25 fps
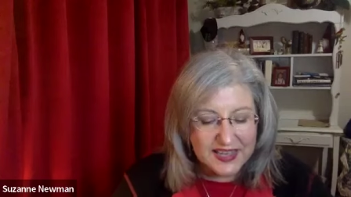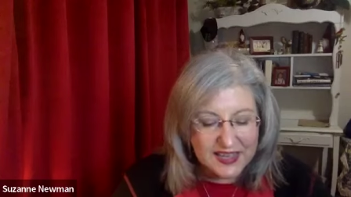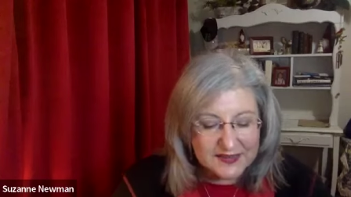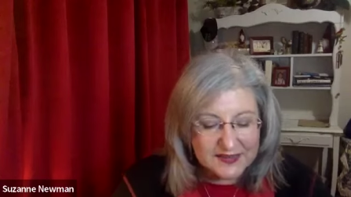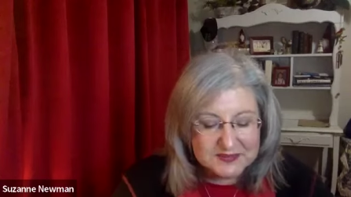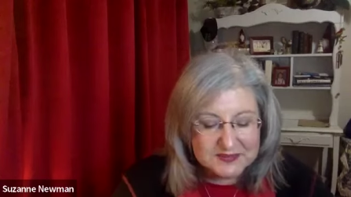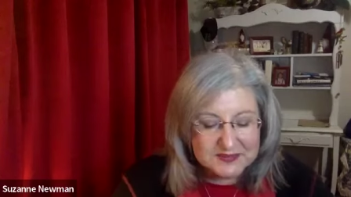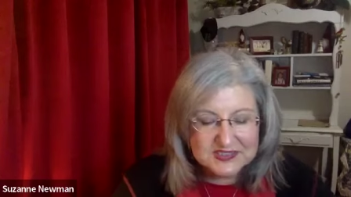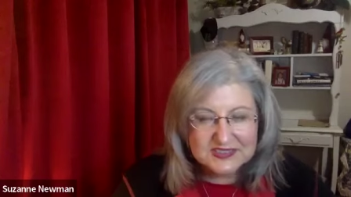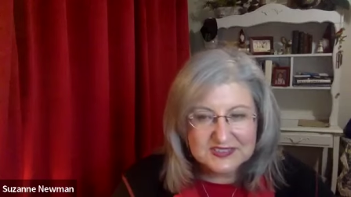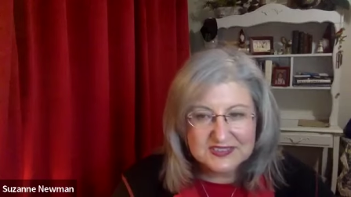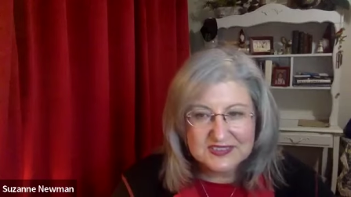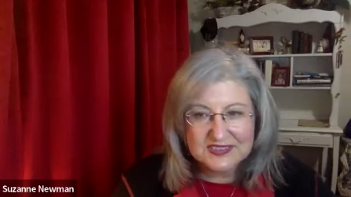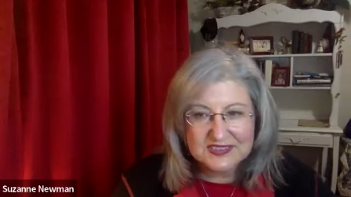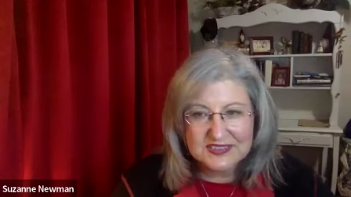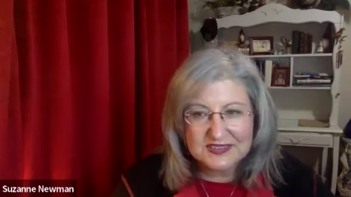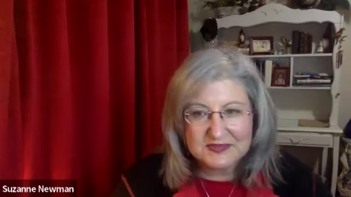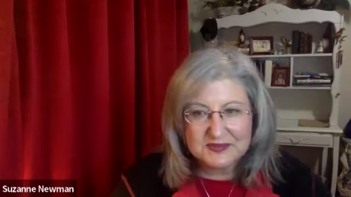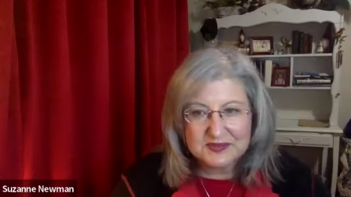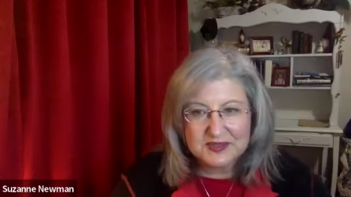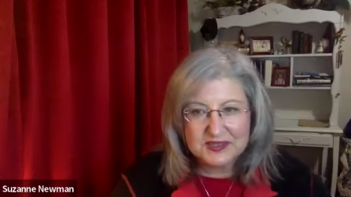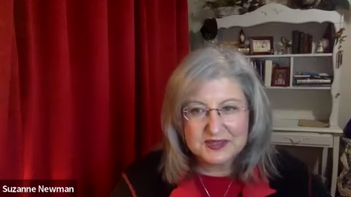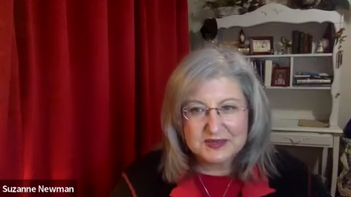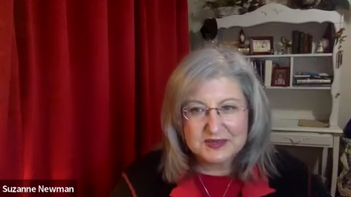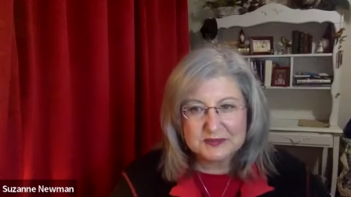absolutely
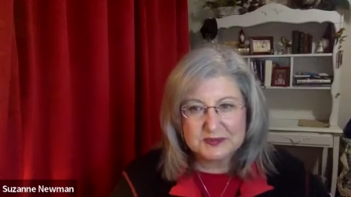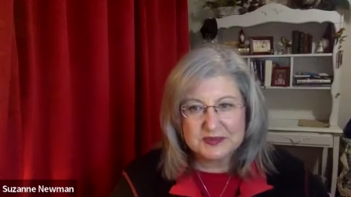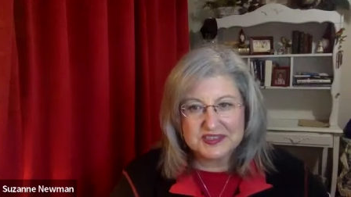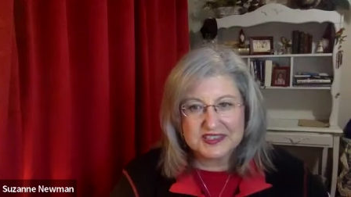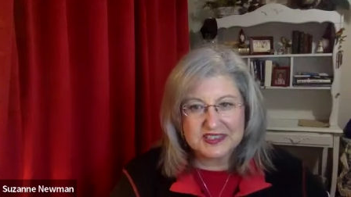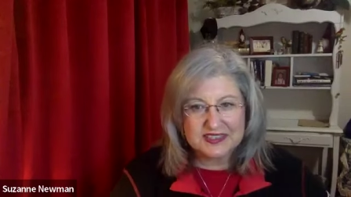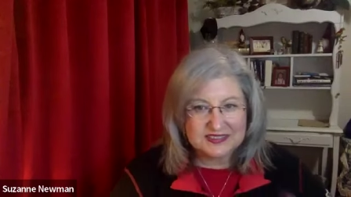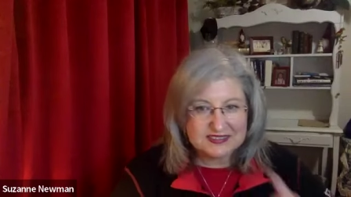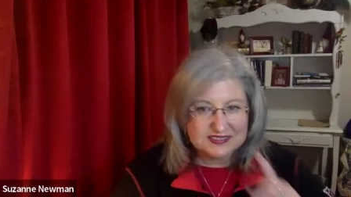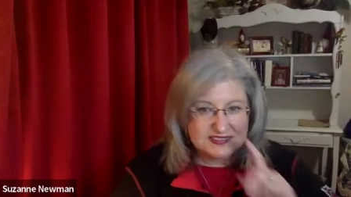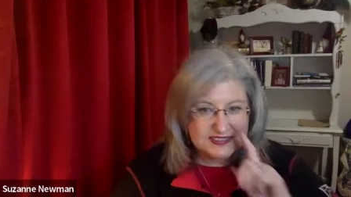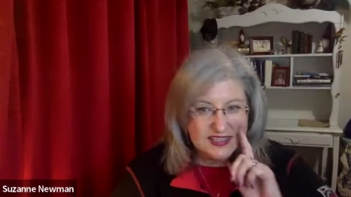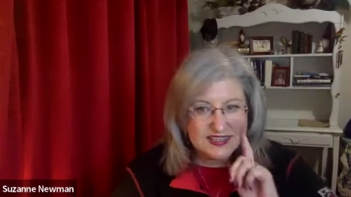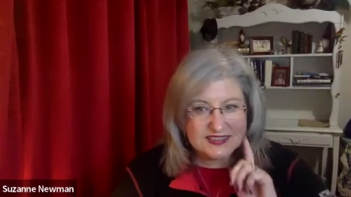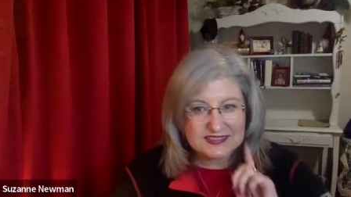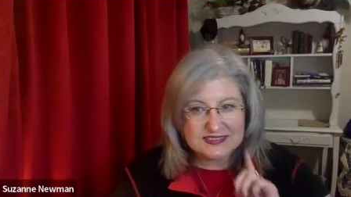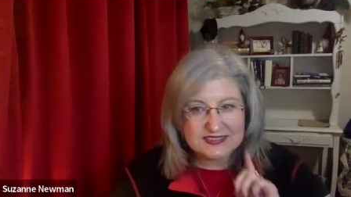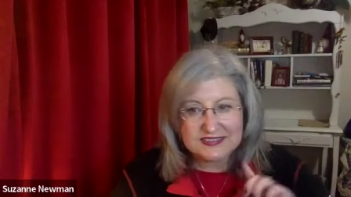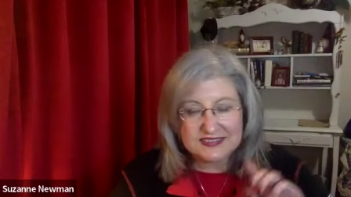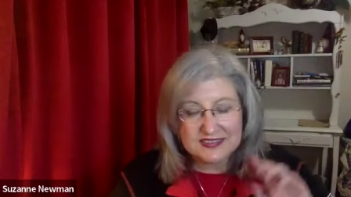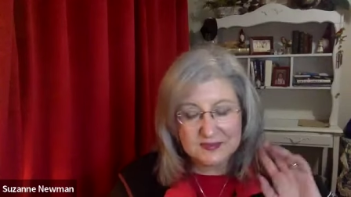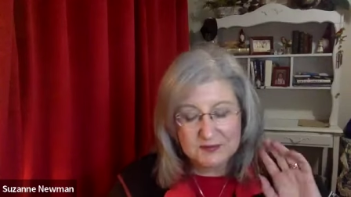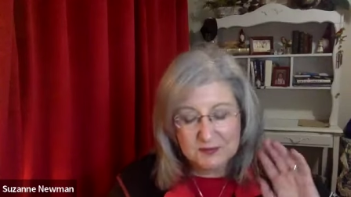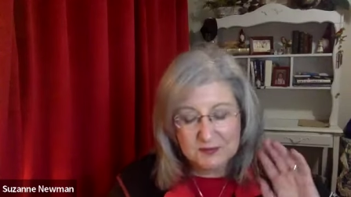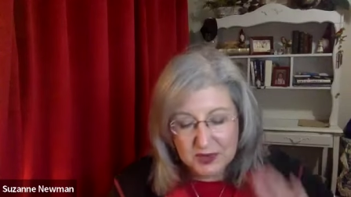will, because
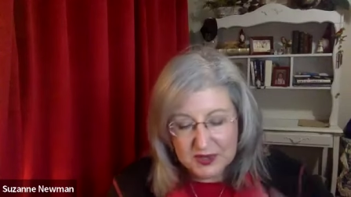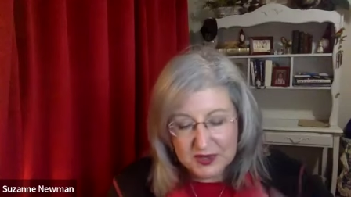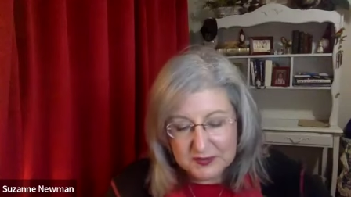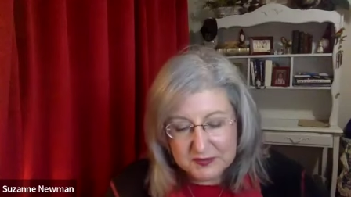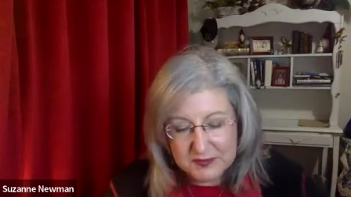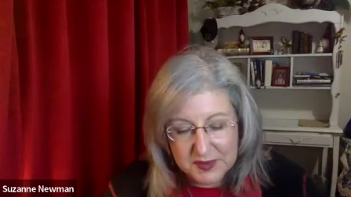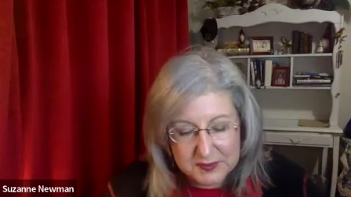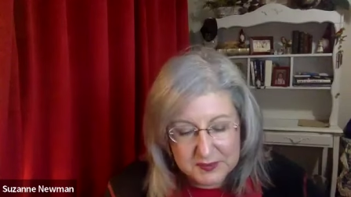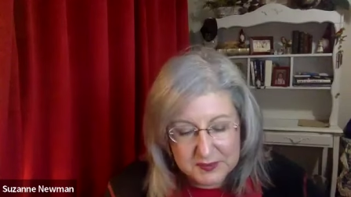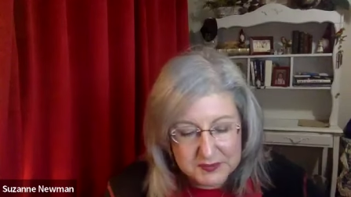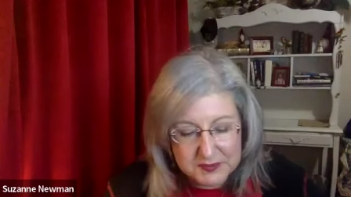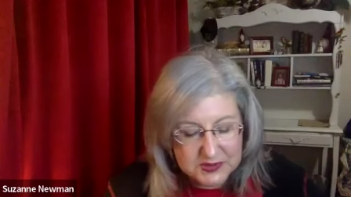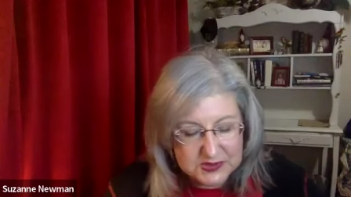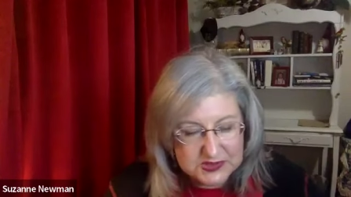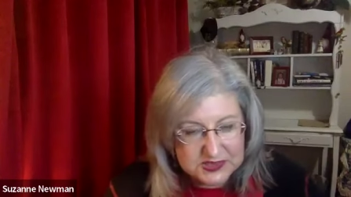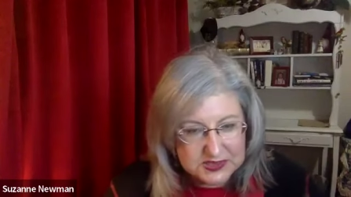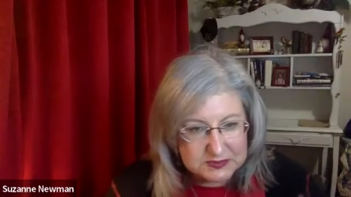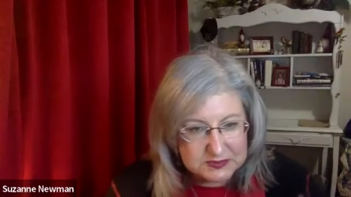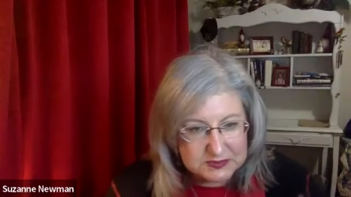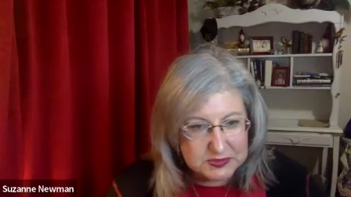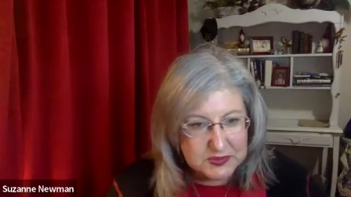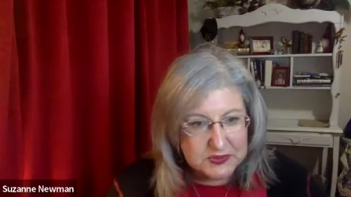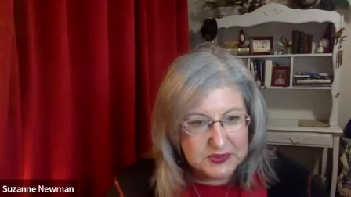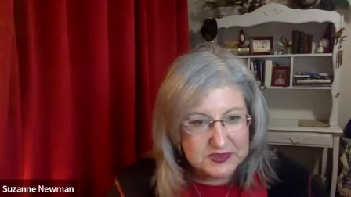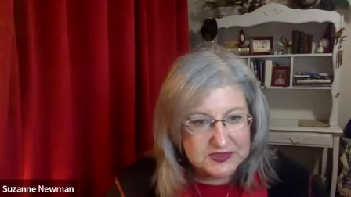that's one of my most
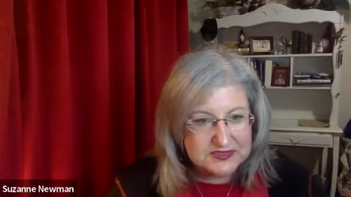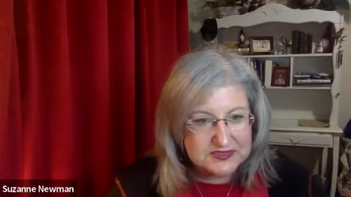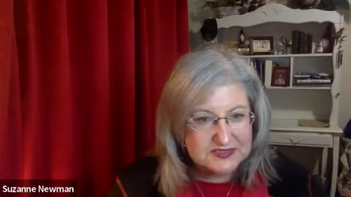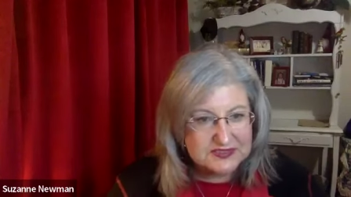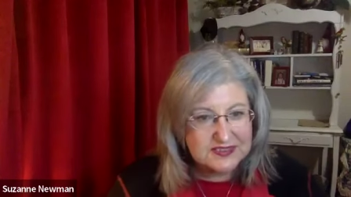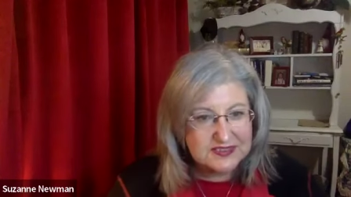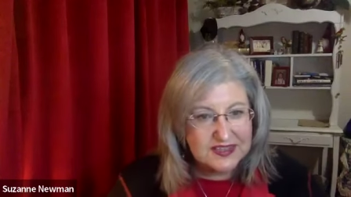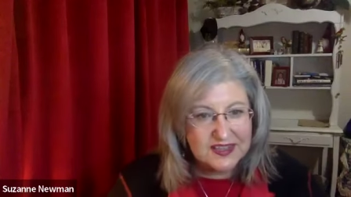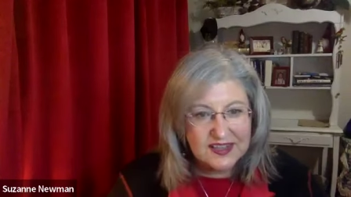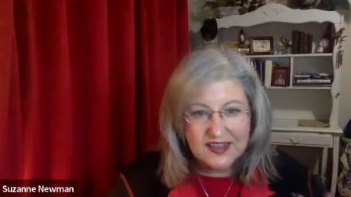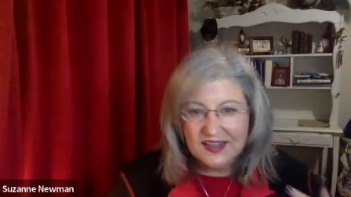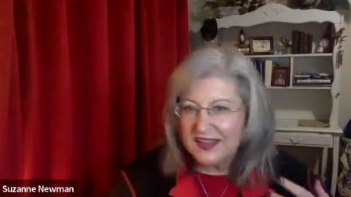important,